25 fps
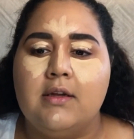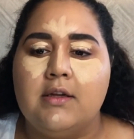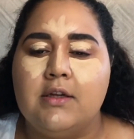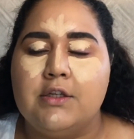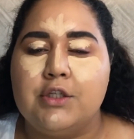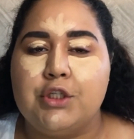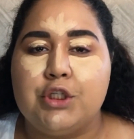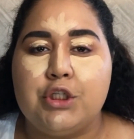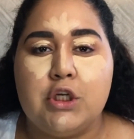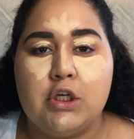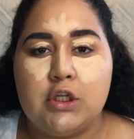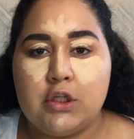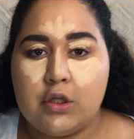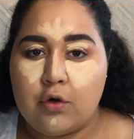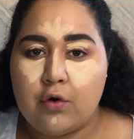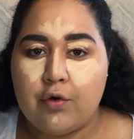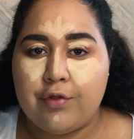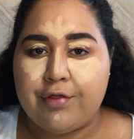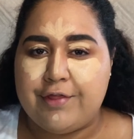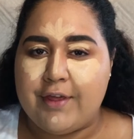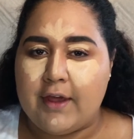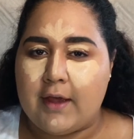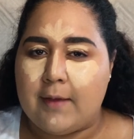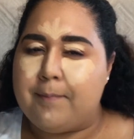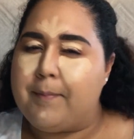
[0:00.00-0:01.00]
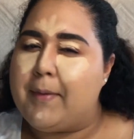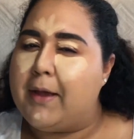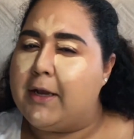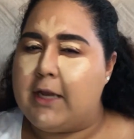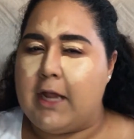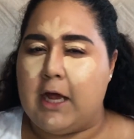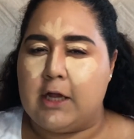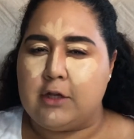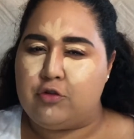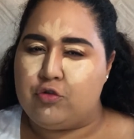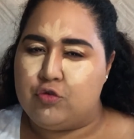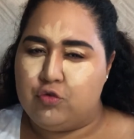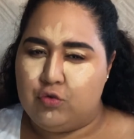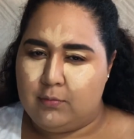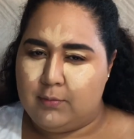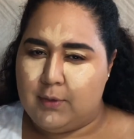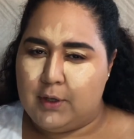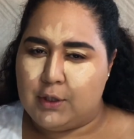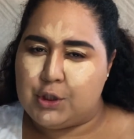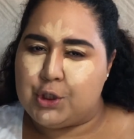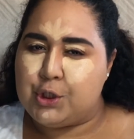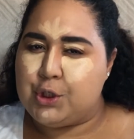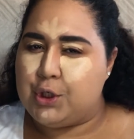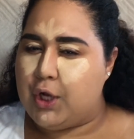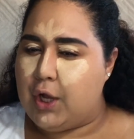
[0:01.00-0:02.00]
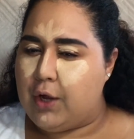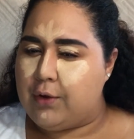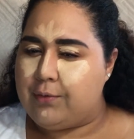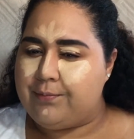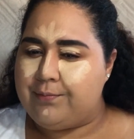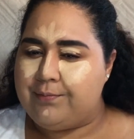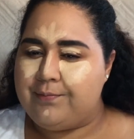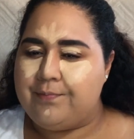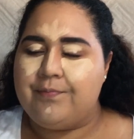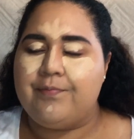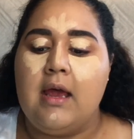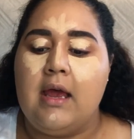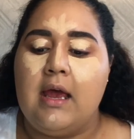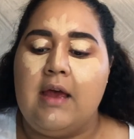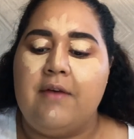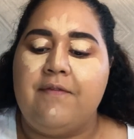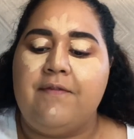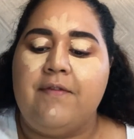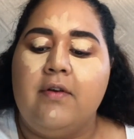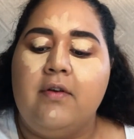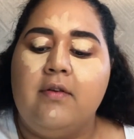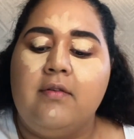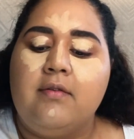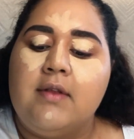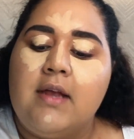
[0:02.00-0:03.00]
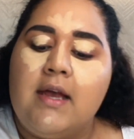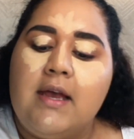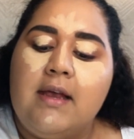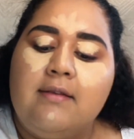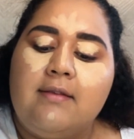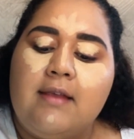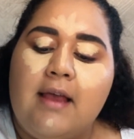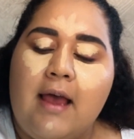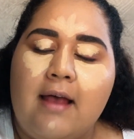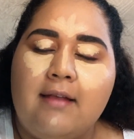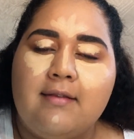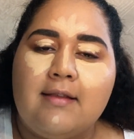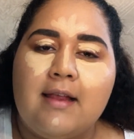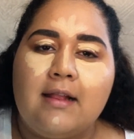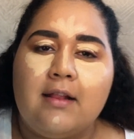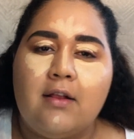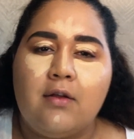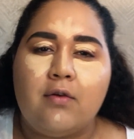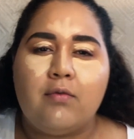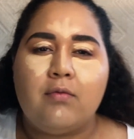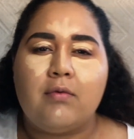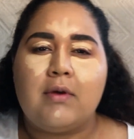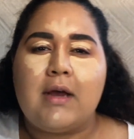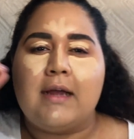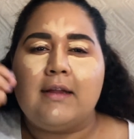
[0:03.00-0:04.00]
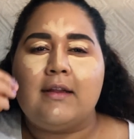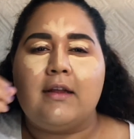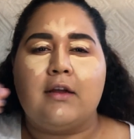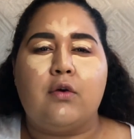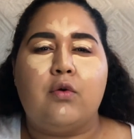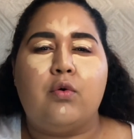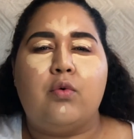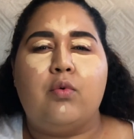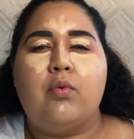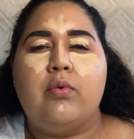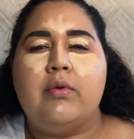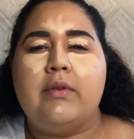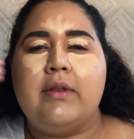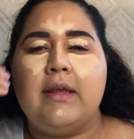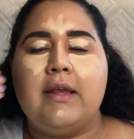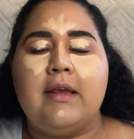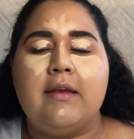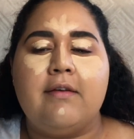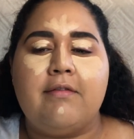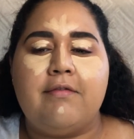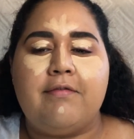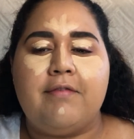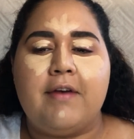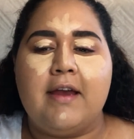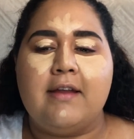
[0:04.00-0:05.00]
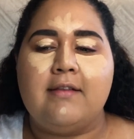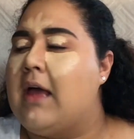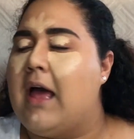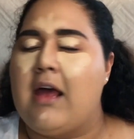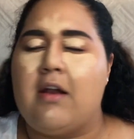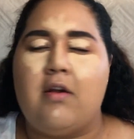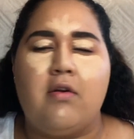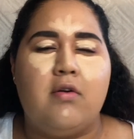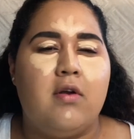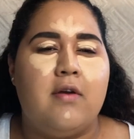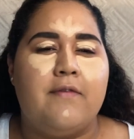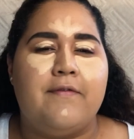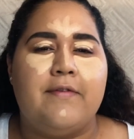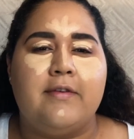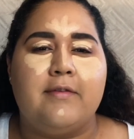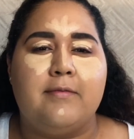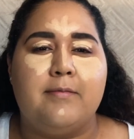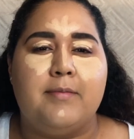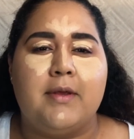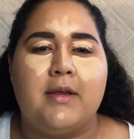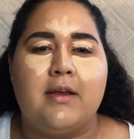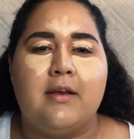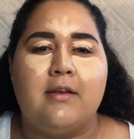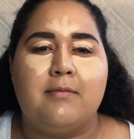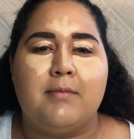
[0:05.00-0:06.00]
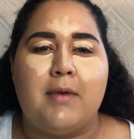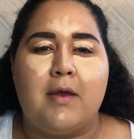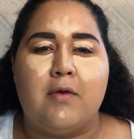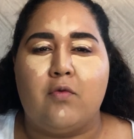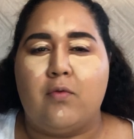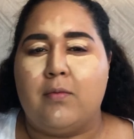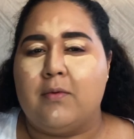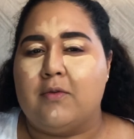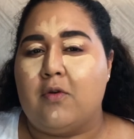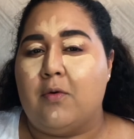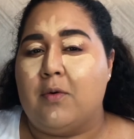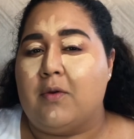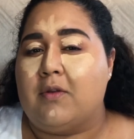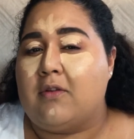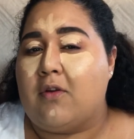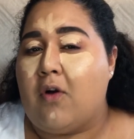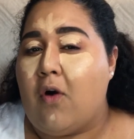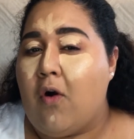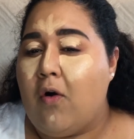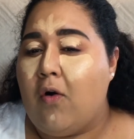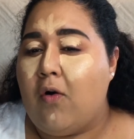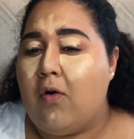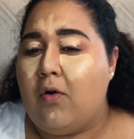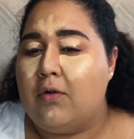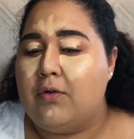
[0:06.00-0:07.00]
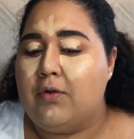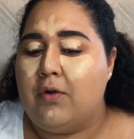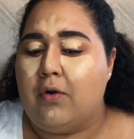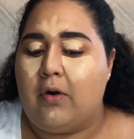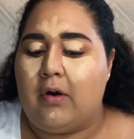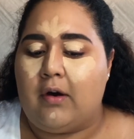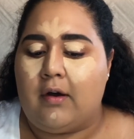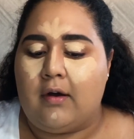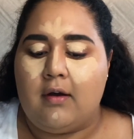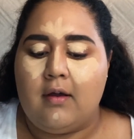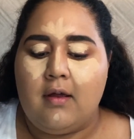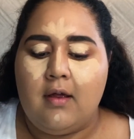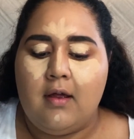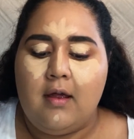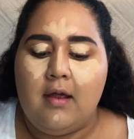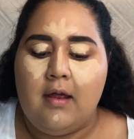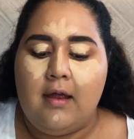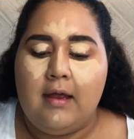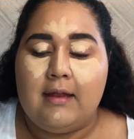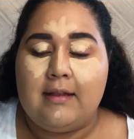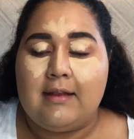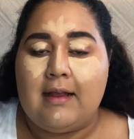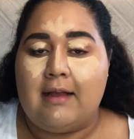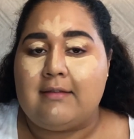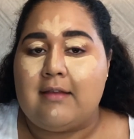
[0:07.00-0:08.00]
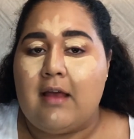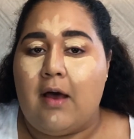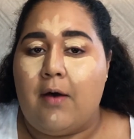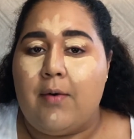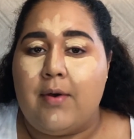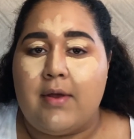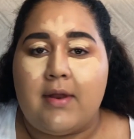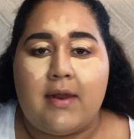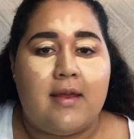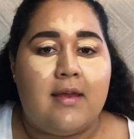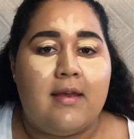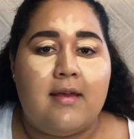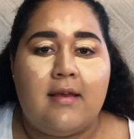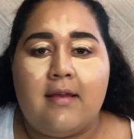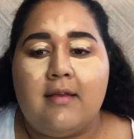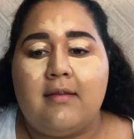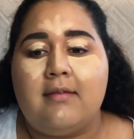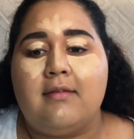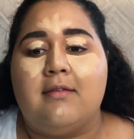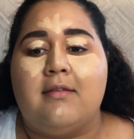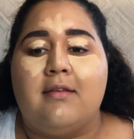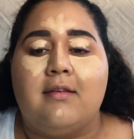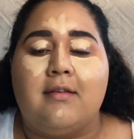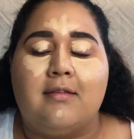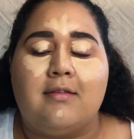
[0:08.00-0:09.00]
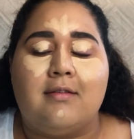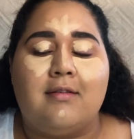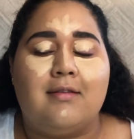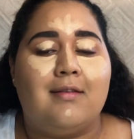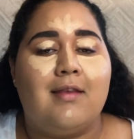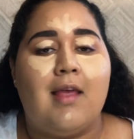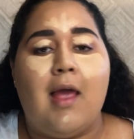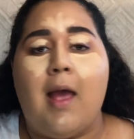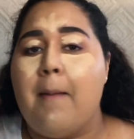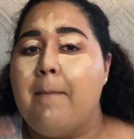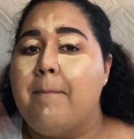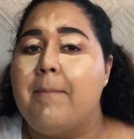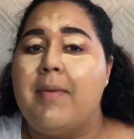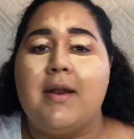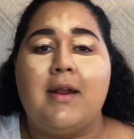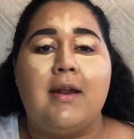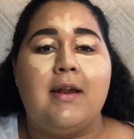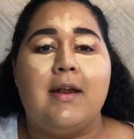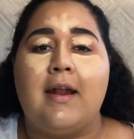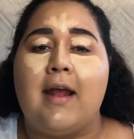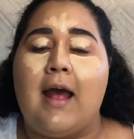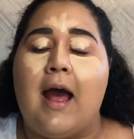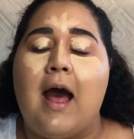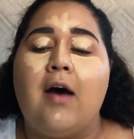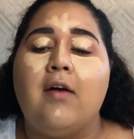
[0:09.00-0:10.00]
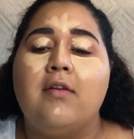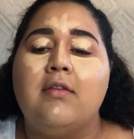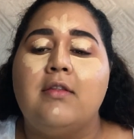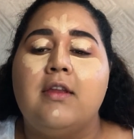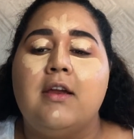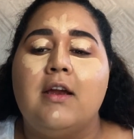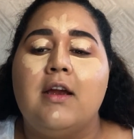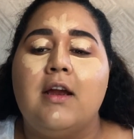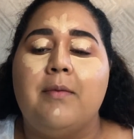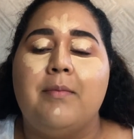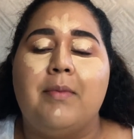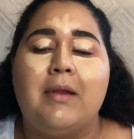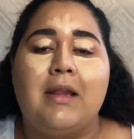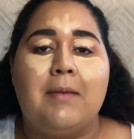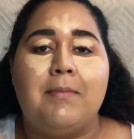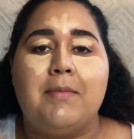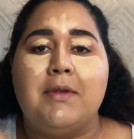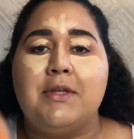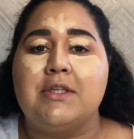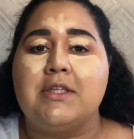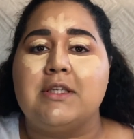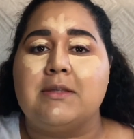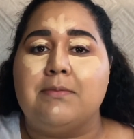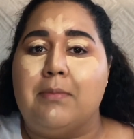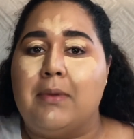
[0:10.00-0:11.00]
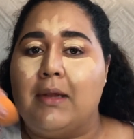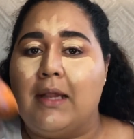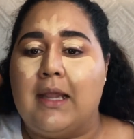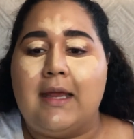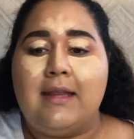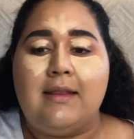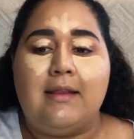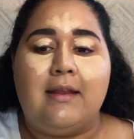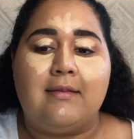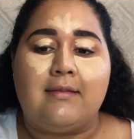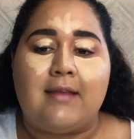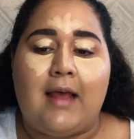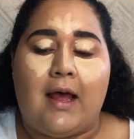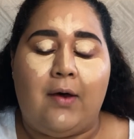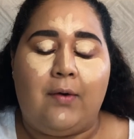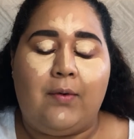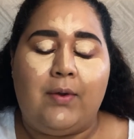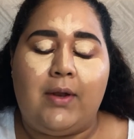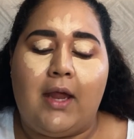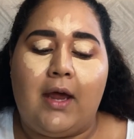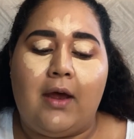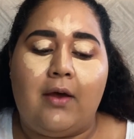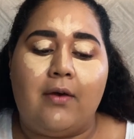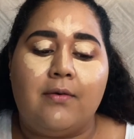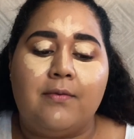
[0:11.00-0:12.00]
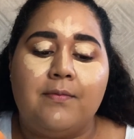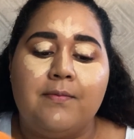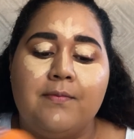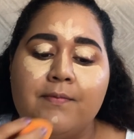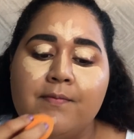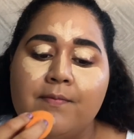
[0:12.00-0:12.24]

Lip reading: She a little thick, but not too much, you know? It feels nice. It has that little kind of cooling effect. I don't know if it's because my room is always cold or that's how it is. Just putting it out there, but let me just blend this out now.